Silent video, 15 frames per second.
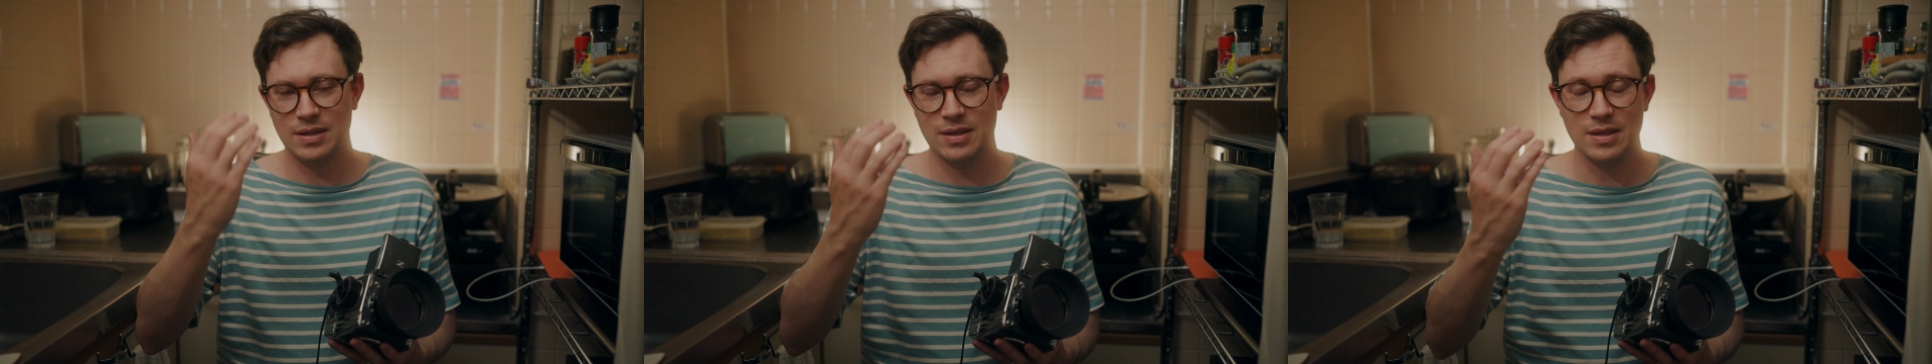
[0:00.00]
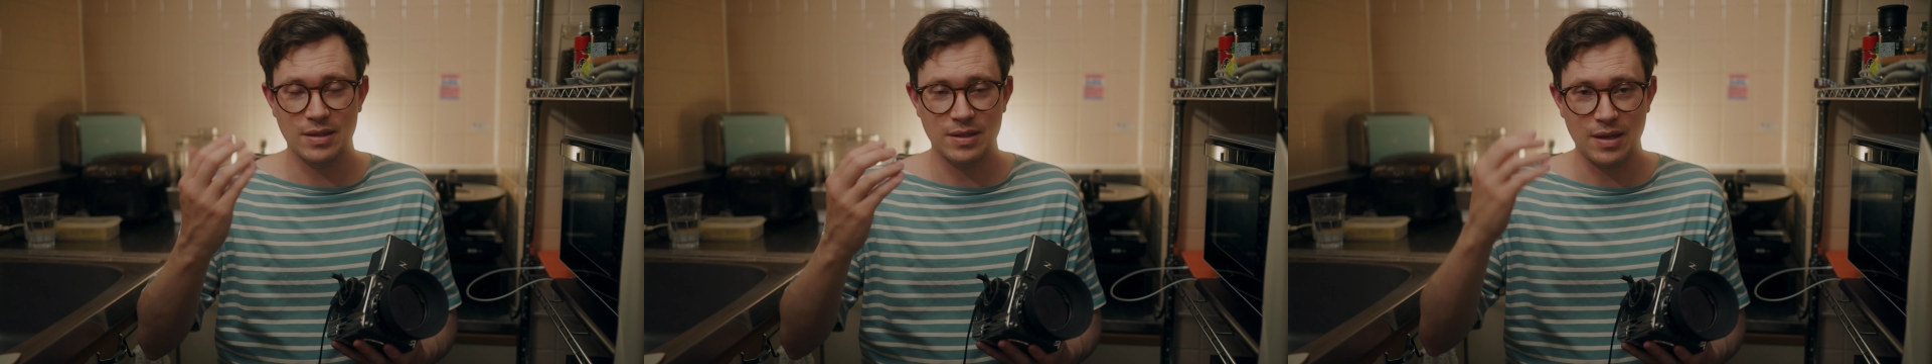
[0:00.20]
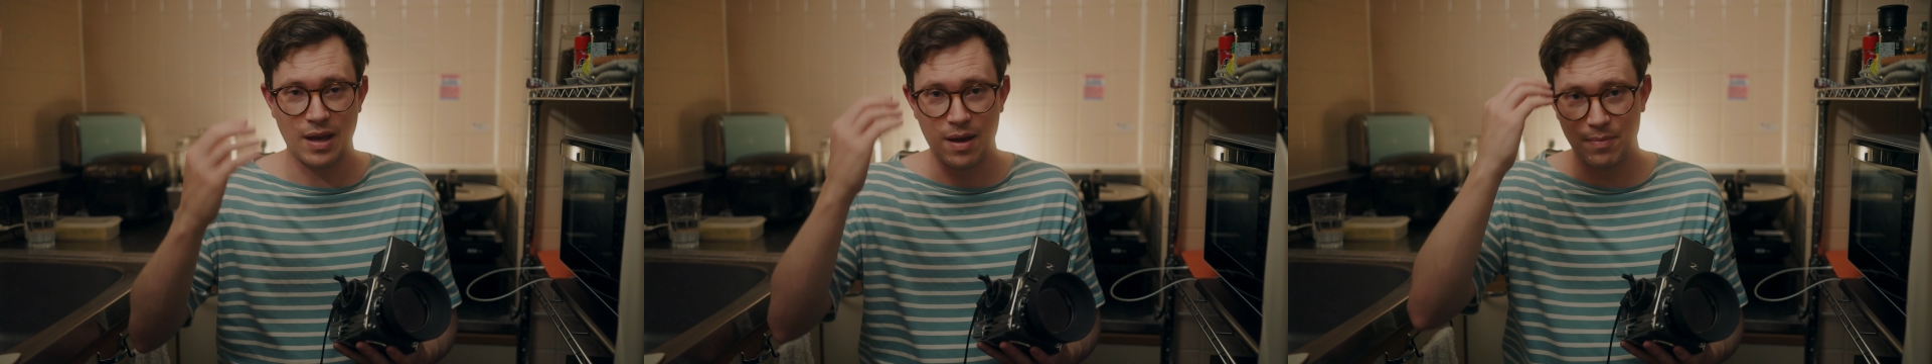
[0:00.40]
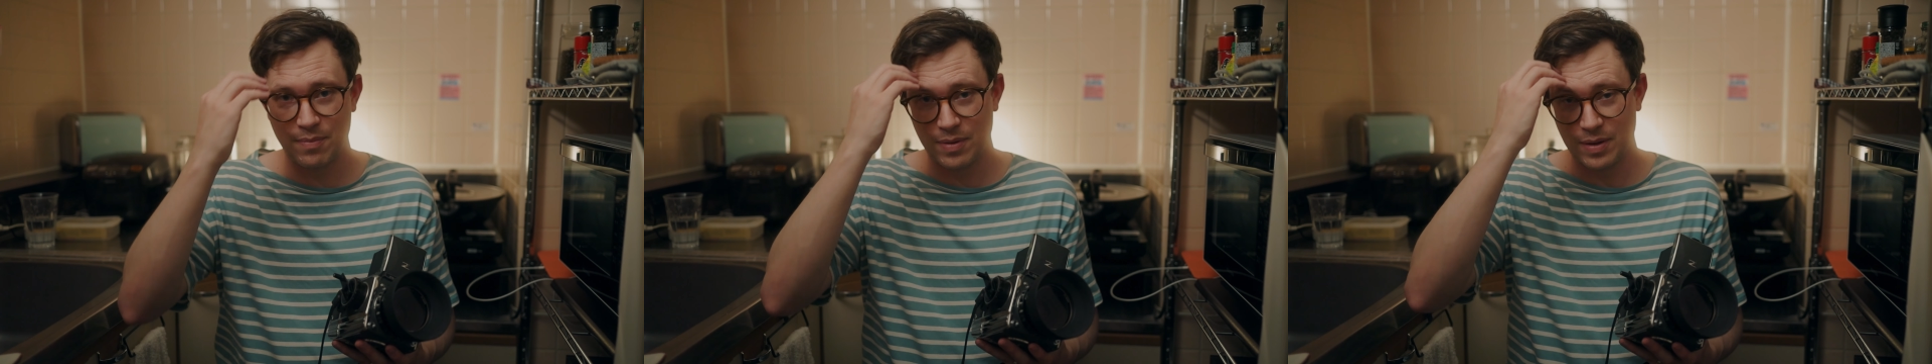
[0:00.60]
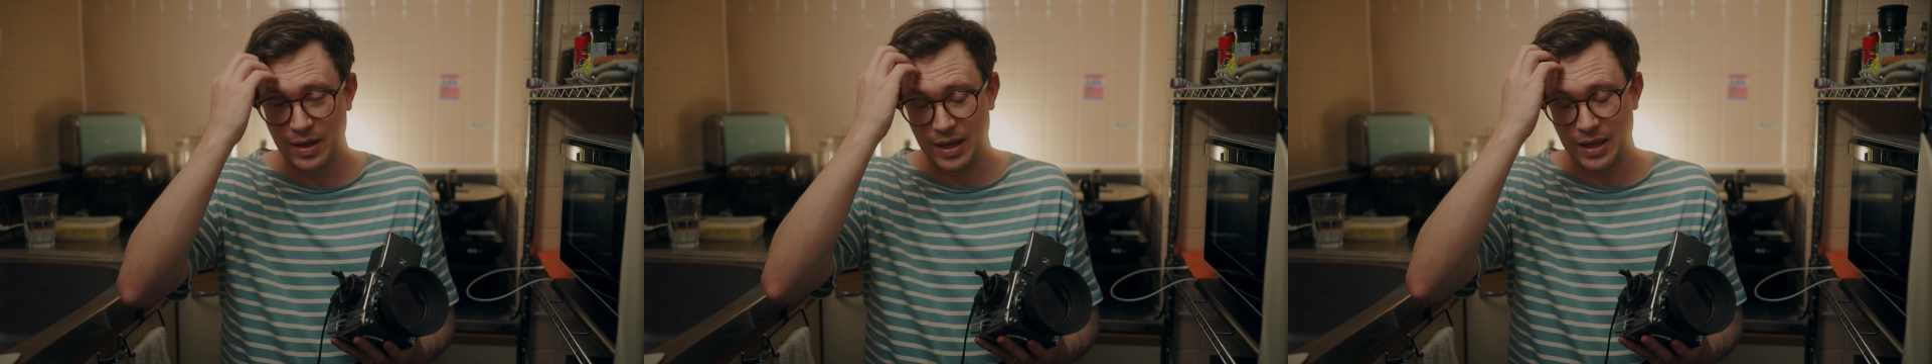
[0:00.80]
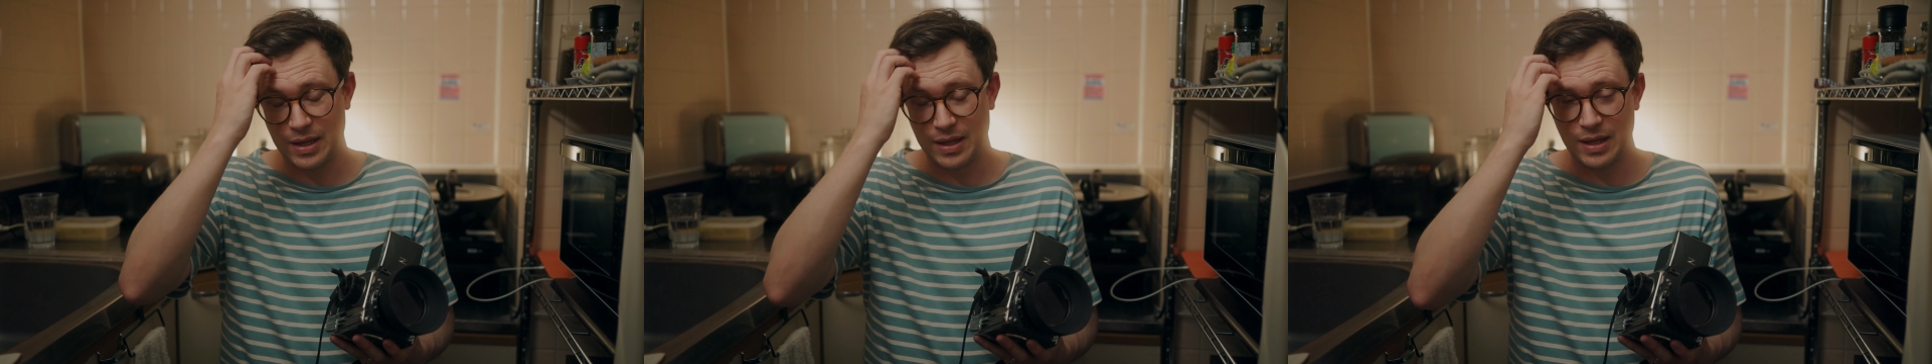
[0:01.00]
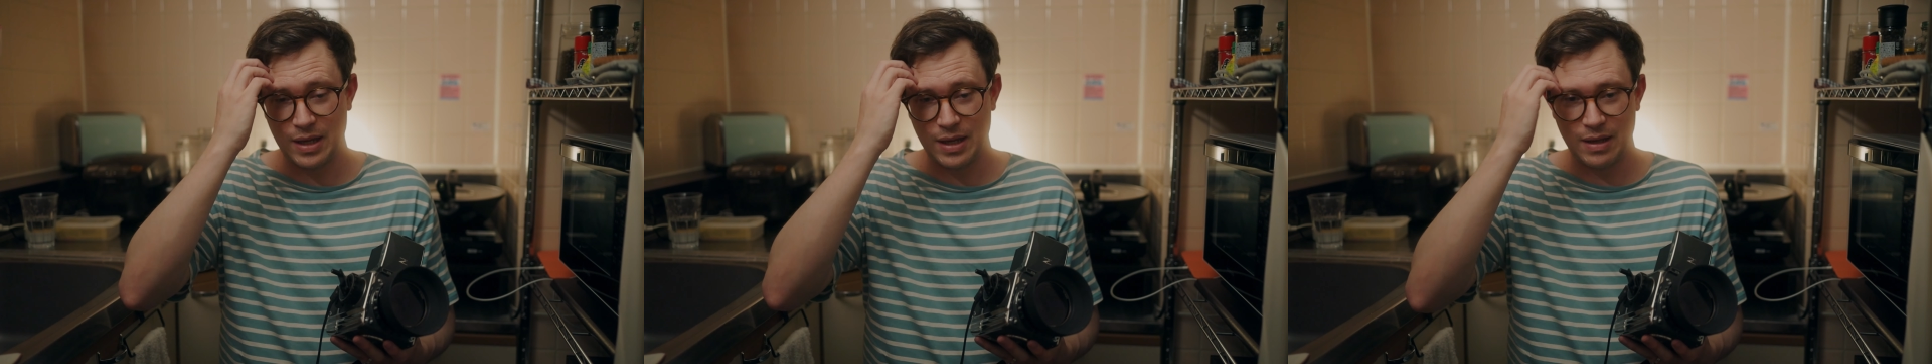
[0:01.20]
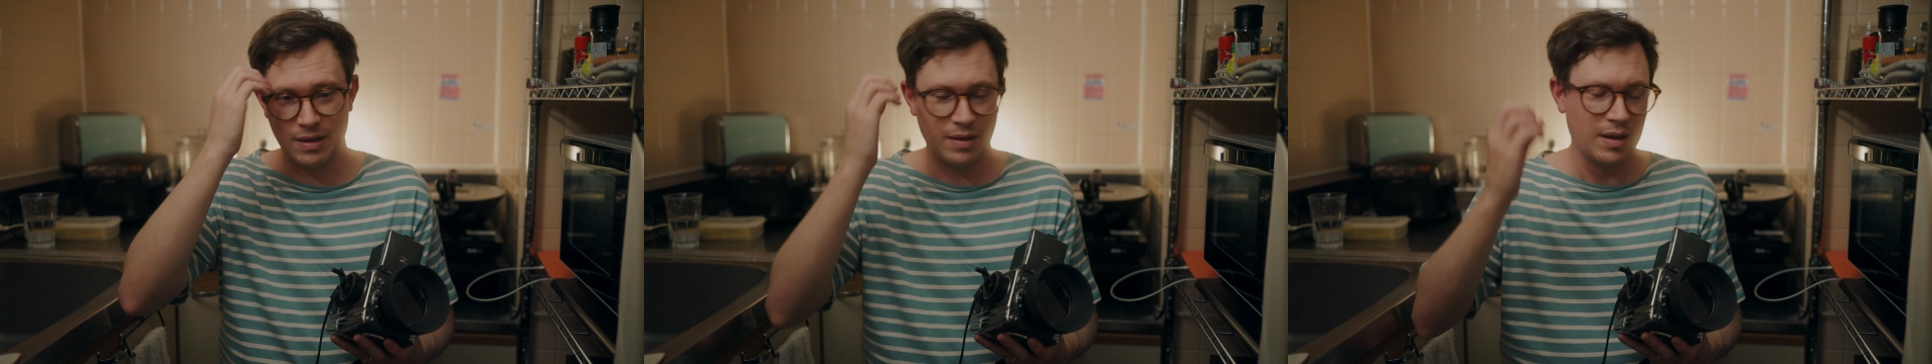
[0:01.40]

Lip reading: to the stop and